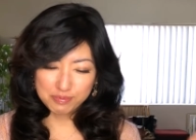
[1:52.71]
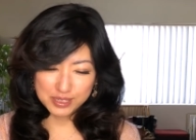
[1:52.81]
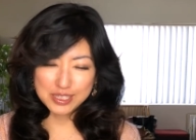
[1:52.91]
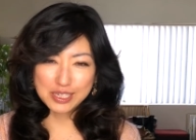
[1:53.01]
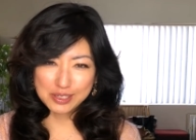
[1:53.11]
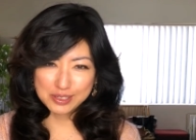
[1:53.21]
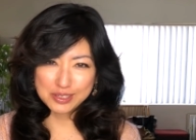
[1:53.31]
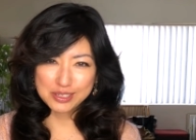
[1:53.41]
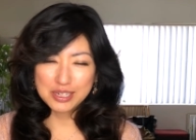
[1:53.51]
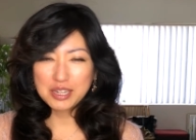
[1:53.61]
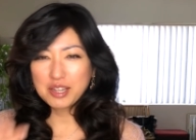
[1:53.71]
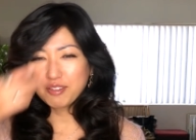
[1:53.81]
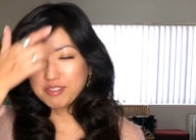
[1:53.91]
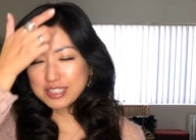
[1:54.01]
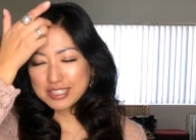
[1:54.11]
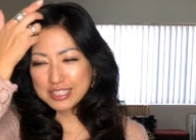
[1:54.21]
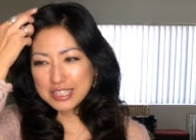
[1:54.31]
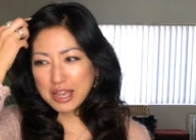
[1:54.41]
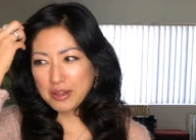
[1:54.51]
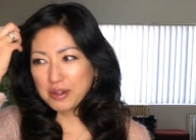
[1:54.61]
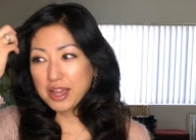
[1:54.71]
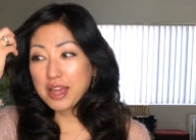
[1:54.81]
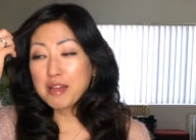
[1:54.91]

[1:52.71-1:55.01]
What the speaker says: particular vision. So,